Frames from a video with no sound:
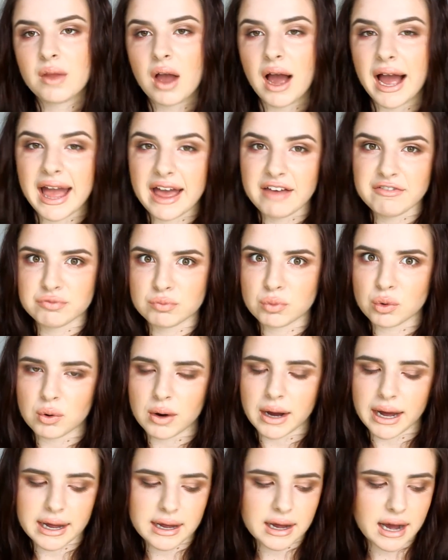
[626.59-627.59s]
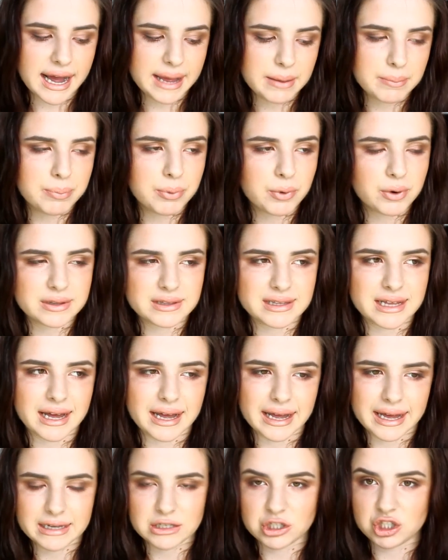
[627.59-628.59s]
have more. I bought
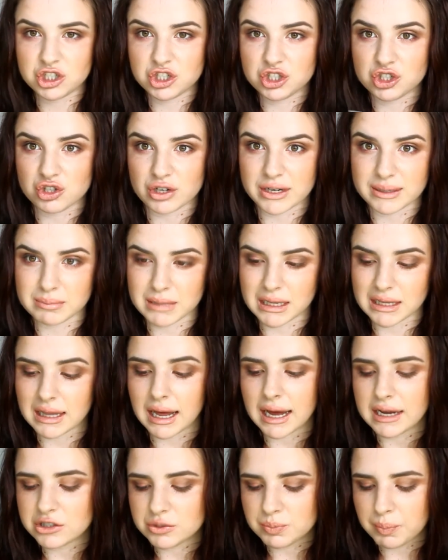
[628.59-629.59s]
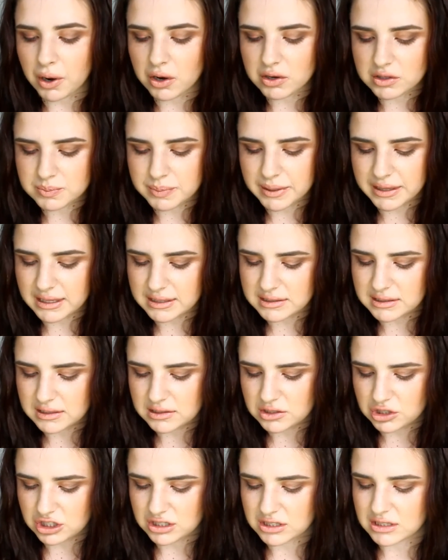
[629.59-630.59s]
the extremely large box, but this
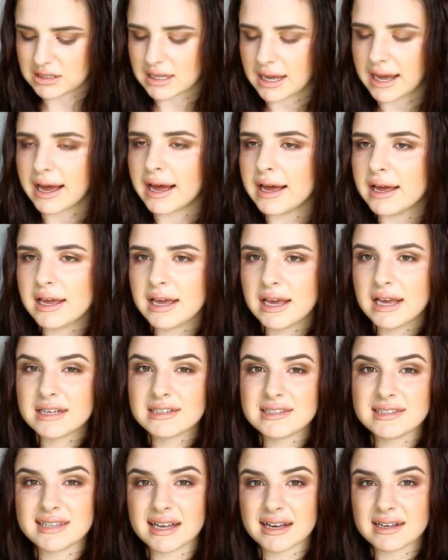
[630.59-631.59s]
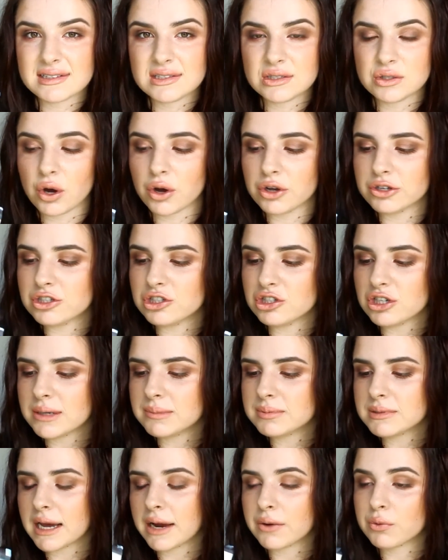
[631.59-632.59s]
is just the 6 nose
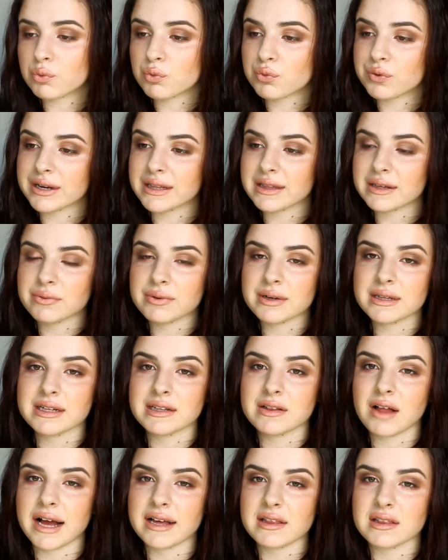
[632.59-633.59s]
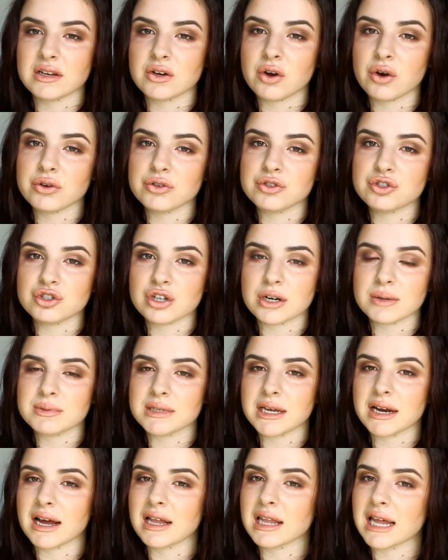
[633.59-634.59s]
strips. I really, really like the nose strips,
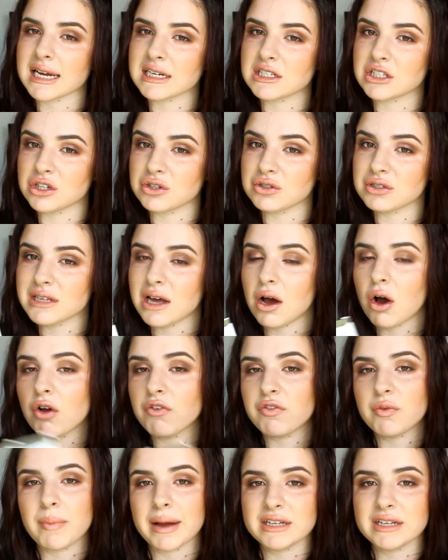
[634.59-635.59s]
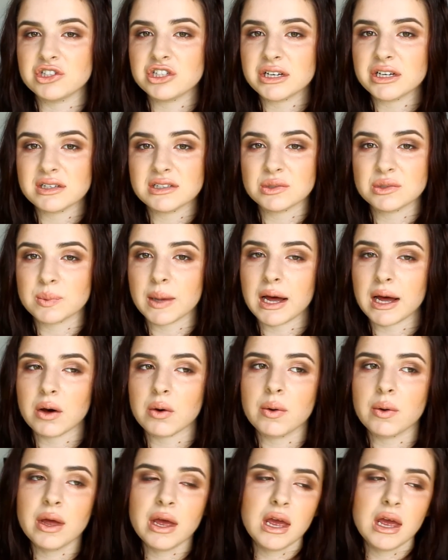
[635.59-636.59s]
and I like to use it over my chin as
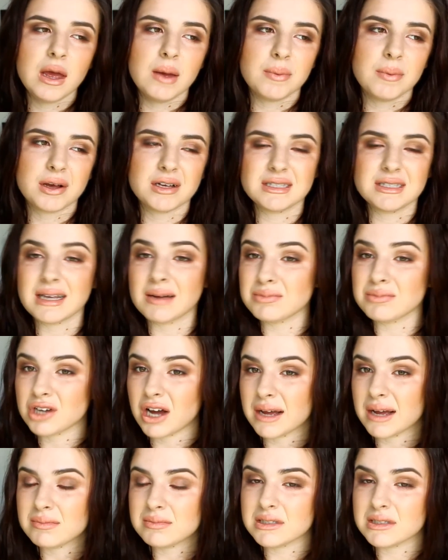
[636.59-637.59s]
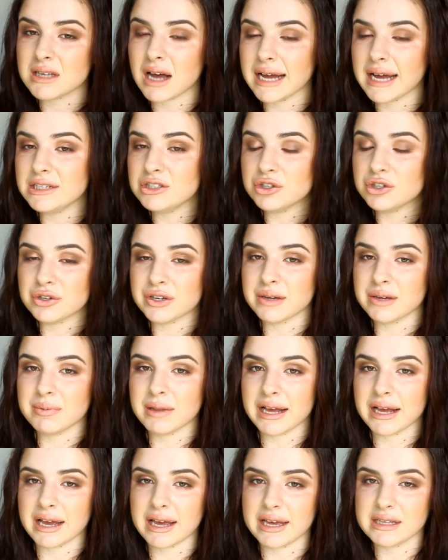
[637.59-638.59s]
well, because sometimes I do get
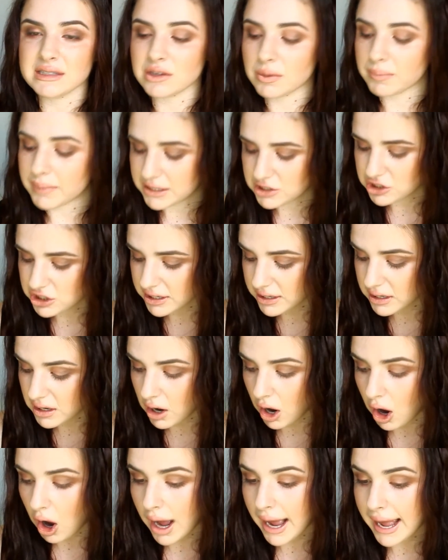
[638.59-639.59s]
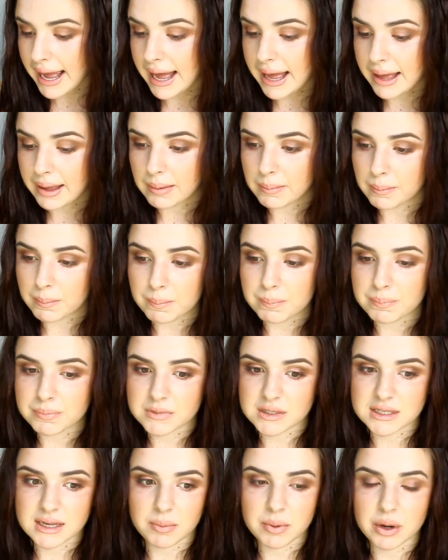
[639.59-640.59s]
blackheads on my chin. I am
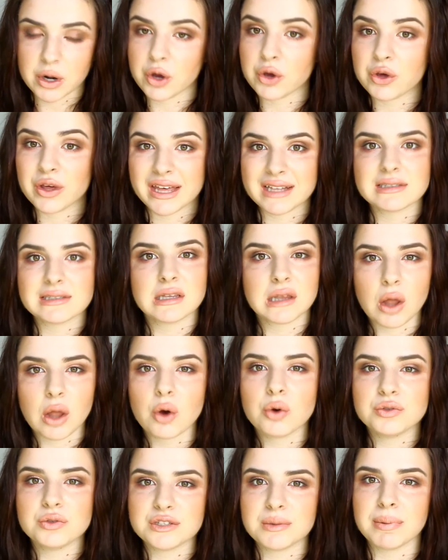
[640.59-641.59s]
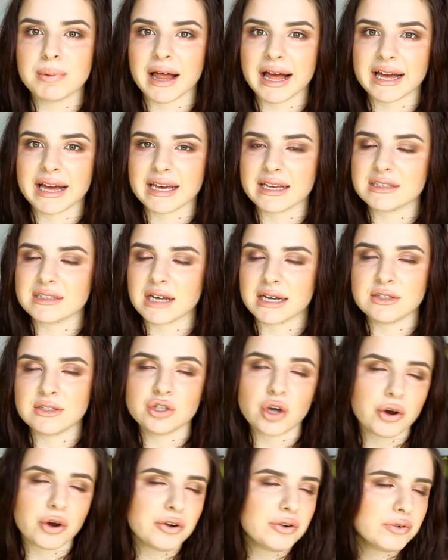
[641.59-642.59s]
someone who gets loads of blackheads. I
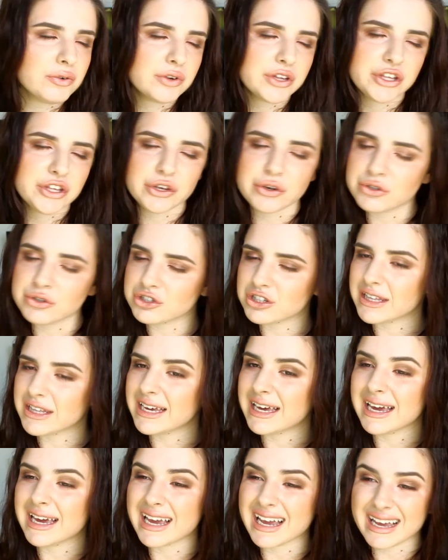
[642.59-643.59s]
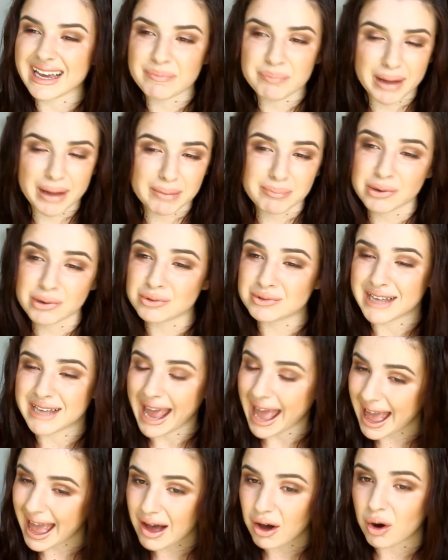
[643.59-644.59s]
don't usually get pimples
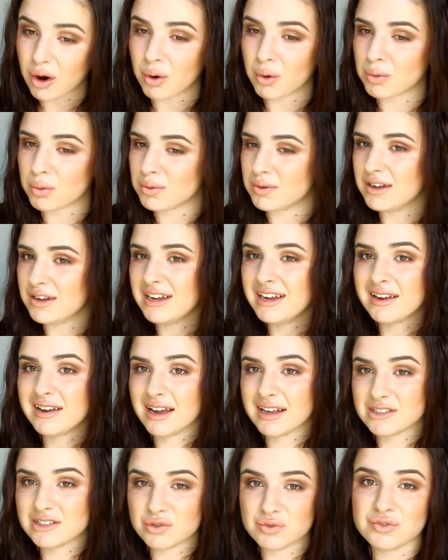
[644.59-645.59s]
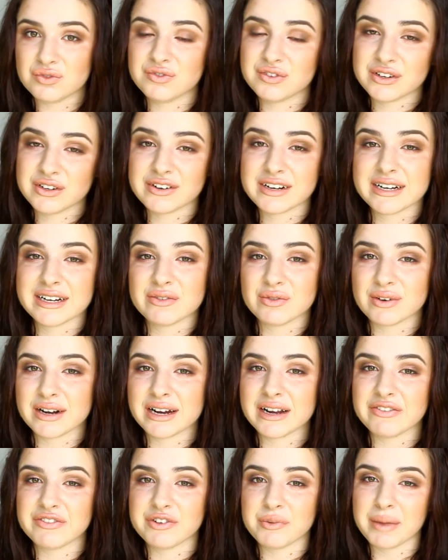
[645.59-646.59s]
at all. It's very
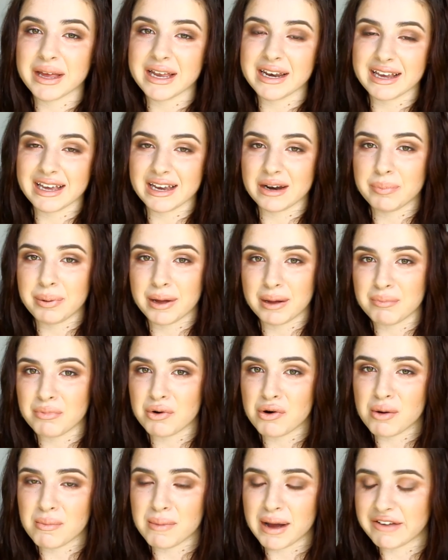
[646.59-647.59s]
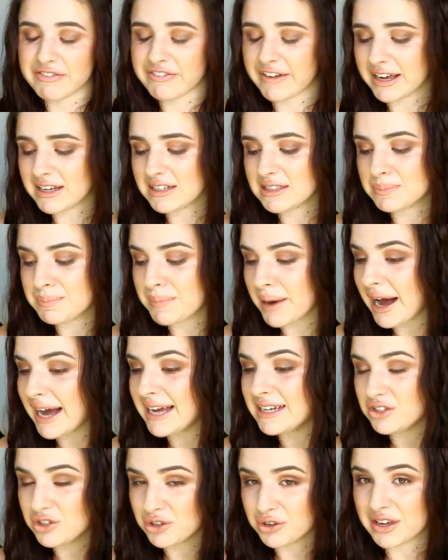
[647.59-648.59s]
rare for me to get a pimple on my face, but
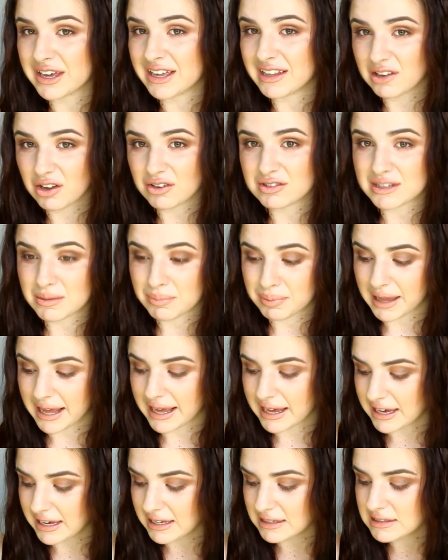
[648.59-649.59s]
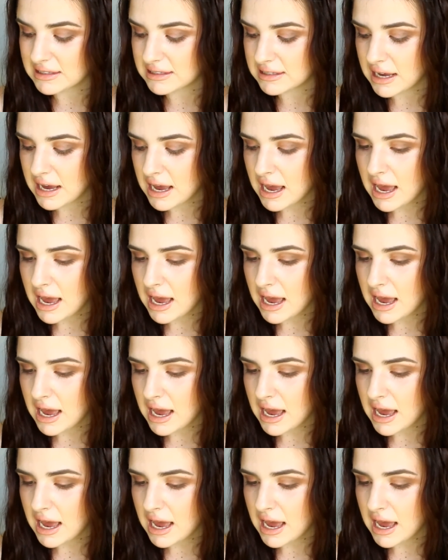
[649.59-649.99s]
I do get lots of blackheads